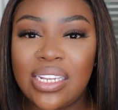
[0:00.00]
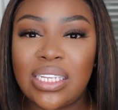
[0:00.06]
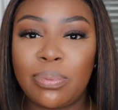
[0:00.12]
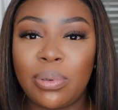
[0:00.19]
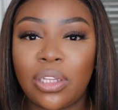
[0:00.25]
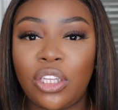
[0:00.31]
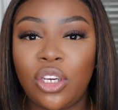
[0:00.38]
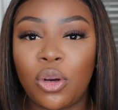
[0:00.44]

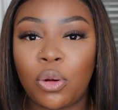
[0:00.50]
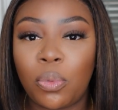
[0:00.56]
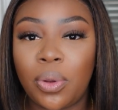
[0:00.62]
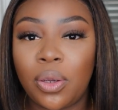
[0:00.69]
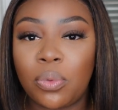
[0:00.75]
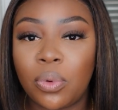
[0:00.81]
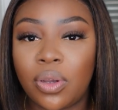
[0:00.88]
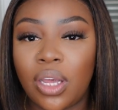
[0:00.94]
Typically your
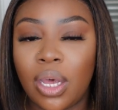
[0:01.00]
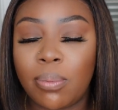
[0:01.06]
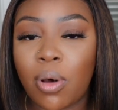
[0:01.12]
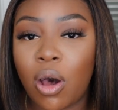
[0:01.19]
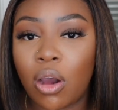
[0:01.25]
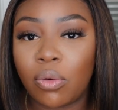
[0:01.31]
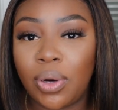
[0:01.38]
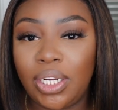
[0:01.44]
wig will come
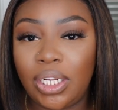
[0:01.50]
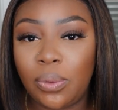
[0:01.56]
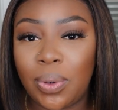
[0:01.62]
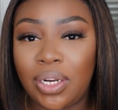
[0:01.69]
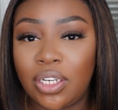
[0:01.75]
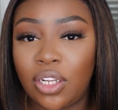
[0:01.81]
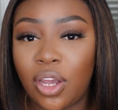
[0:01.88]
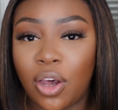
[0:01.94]
already
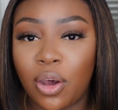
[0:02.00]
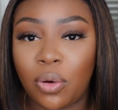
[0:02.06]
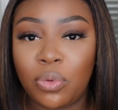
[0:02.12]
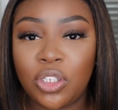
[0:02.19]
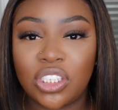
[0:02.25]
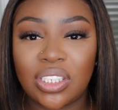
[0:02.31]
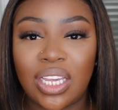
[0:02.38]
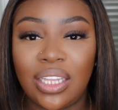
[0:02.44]
ready to
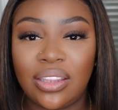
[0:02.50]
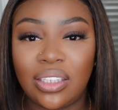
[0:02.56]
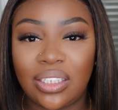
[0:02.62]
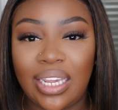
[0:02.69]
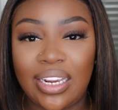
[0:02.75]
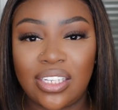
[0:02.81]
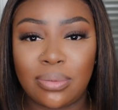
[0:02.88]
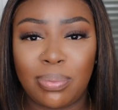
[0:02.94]
go. Just cut the
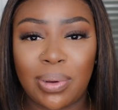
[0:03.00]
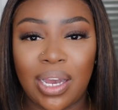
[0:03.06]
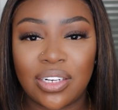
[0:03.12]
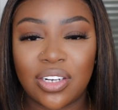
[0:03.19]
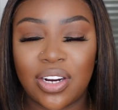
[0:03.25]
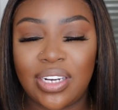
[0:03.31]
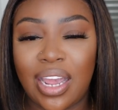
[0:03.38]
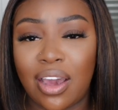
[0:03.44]
lace,
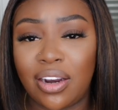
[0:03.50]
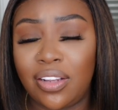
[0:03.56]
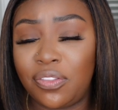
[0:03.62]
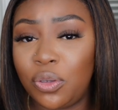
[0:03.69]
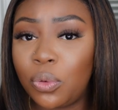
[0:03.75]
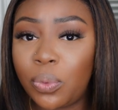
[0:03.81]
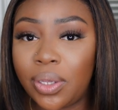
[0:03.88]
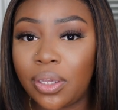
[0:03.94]
bond her down if
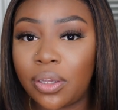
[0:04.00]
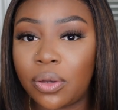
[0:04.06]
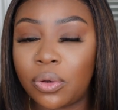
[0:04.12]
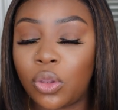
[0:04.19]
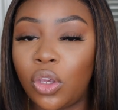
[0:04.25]
you will.